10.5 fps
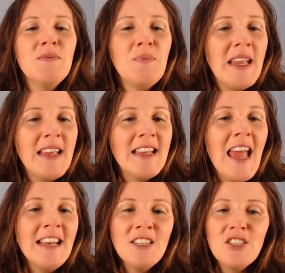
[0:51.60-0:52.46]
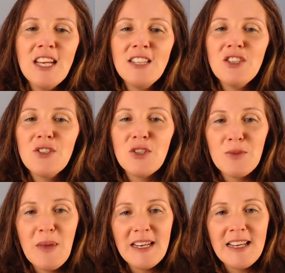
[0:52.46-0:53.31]
making any changes to
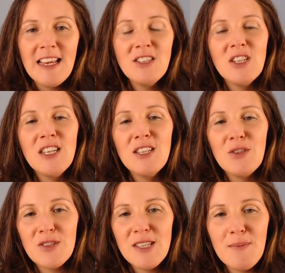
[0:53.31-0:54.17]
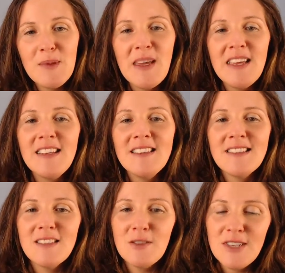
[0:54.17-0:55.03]
your medication, your
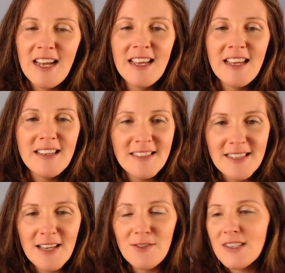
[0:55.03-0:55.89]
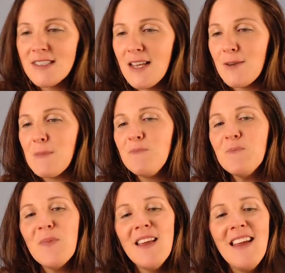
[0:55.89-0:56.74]
supplements, your diet, et cetera, et cetera.
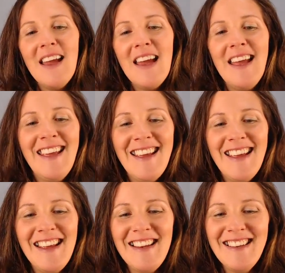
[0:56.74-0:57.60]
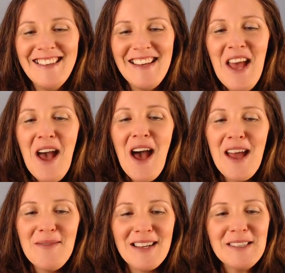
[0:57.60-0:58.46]
And
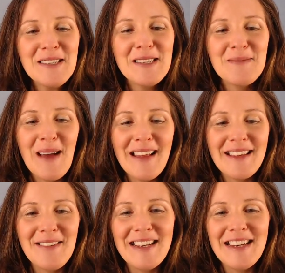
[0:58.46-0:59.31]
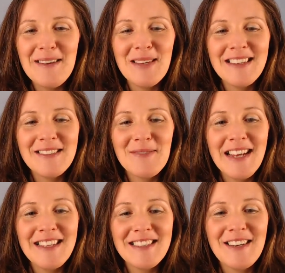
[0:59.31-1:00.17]
I'm actually smiling right now because
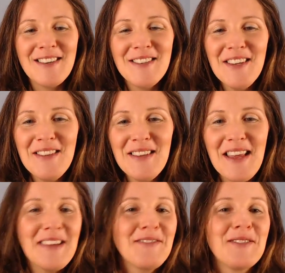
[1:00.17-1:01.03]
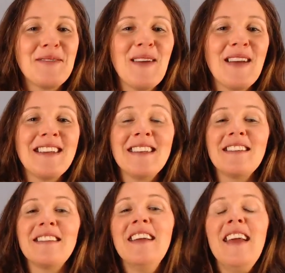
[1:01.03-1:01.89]
when I turn on the live stream, I can
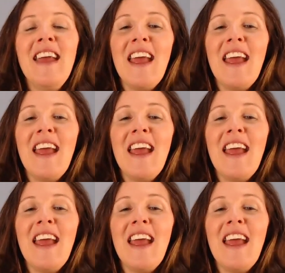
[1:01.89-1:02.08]
hear